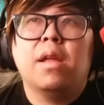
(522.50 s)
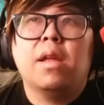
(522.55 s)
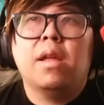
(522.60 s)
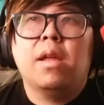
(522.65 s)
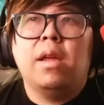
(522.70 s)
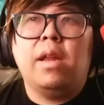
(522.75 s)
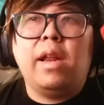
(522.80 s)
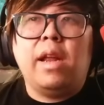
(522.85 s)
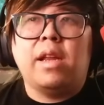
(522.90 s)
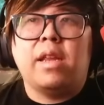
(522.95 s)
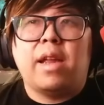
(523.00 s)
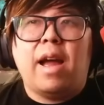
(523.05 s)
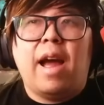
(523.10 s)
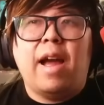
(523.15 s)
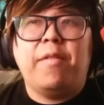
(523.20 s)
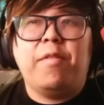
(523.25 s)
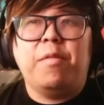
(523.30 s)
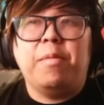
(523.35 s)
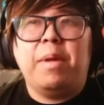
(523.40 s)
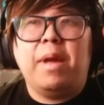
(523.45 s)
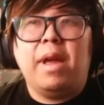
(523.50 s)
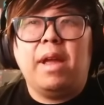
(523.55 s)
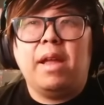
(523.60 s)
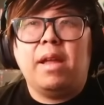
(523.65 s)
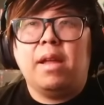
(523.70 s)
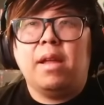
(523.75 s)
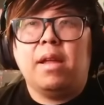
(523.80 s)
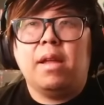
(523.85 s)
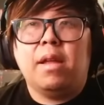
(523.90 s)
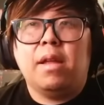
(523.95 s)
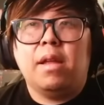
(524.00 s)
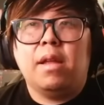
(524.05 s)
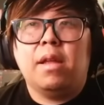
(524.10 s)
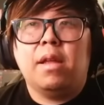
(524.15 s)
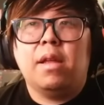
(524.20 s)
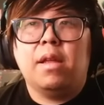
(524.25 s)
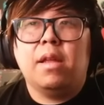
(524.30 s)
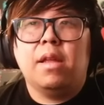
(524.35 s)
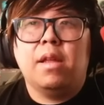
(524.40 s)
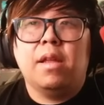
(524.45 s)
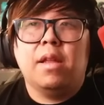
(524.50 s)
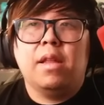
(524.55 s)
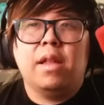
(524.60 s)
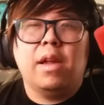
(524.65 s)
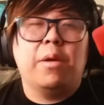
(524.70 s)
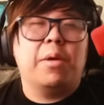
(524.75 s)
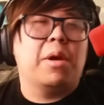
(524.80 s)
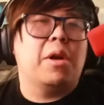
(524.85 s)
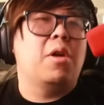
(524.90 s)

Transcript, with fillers: You didn't die from that? There we go.